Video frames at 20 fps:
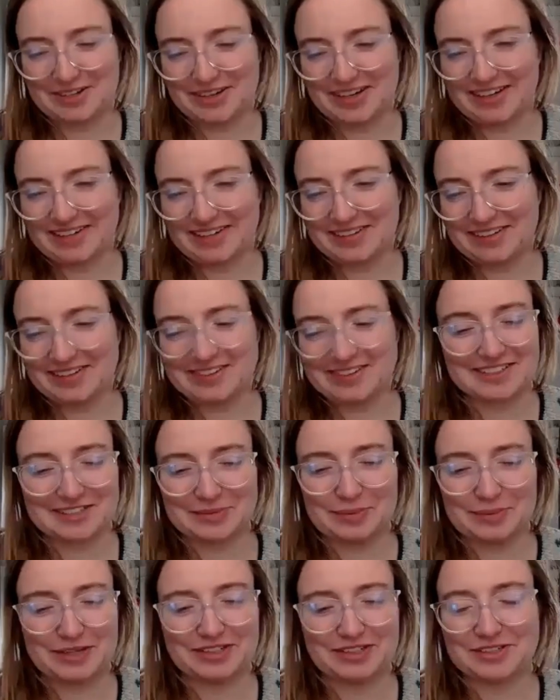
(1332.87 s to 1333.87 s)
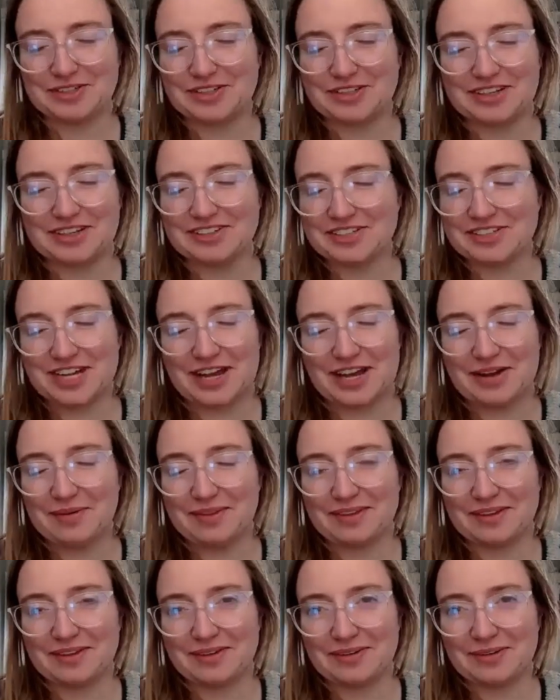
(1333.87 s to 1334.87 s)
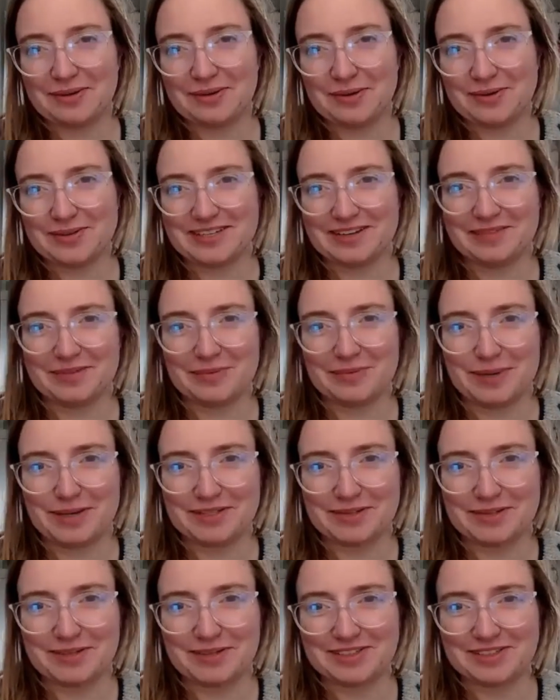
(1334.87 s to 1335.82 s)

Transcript: Yuri. It's such a pleasure to chat with you. You always have the best